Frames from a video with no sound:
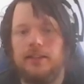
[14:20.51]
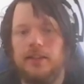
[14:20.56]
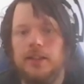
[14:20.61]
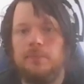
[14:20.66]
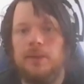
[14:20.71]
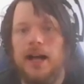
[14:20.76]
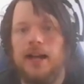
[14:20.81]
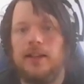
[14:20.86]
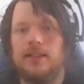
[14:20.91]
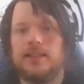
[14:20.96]
He
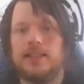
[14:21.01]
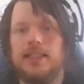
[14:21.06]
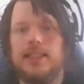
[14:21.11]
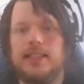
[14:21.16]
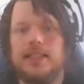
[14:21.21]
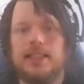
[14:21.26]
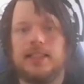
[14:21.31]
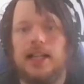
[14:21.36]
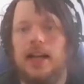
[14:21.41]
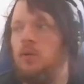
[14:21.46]

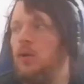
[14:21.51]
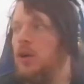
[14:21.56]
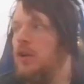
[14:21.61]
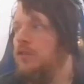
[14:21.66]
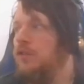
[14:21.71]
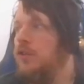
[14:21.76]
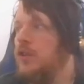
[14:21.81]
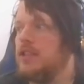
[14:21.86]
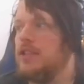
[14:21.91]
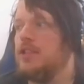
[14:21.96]
bounces. I want
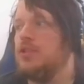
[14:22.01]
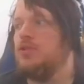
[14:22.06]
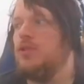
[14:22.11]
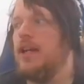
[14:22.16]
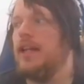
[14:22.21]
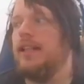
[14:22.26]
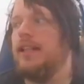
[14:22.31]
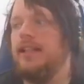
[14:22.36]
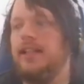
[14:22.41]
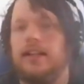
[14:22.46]
to force the
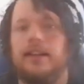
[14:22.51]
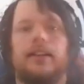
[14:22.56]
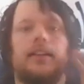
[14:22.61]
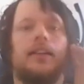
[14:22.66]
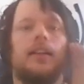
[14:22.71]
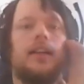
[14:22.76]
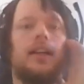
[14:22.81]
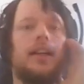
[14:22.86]
dragon here.